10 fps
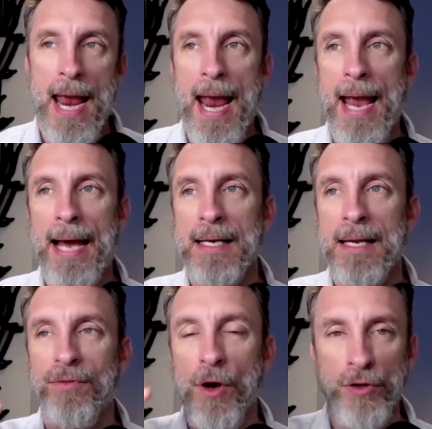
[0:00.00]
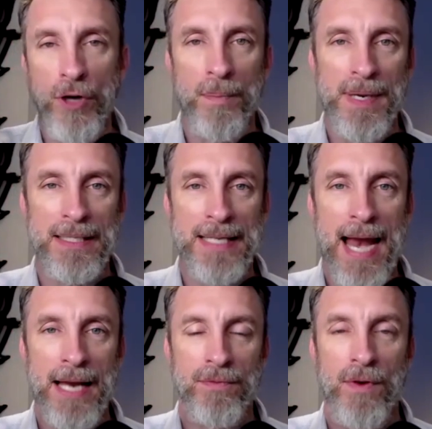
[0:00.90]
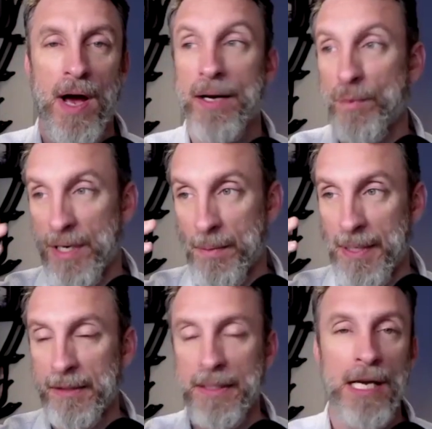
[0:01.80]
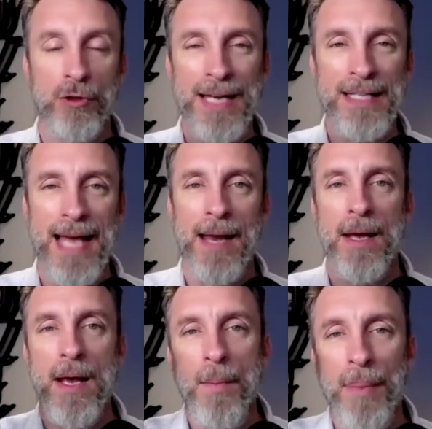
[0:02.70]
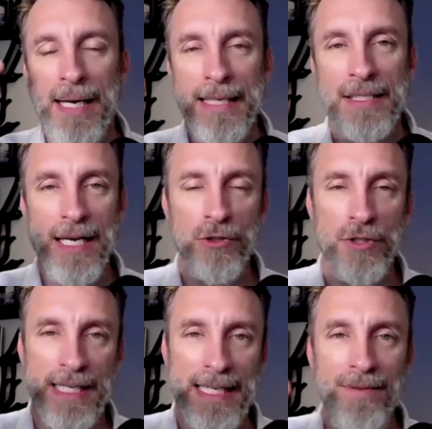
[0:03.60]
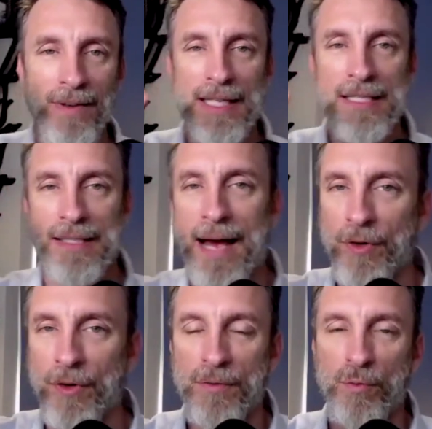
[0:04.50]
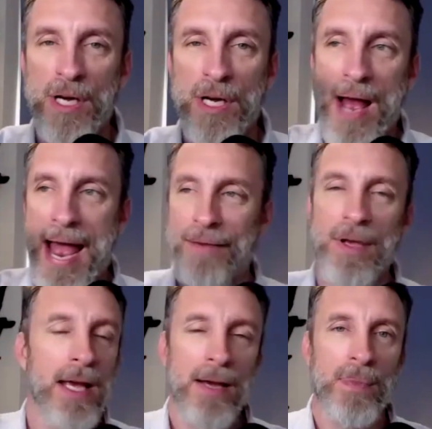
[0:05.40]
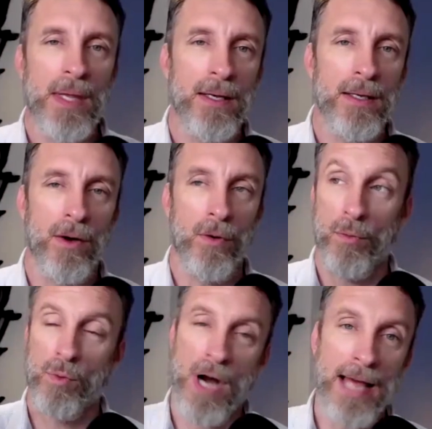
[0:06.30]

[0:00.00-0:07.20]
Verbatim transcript: And if those aren't being satisfied, we immediately address that. But it's interesting, even at this level, if we don't have, you know, where I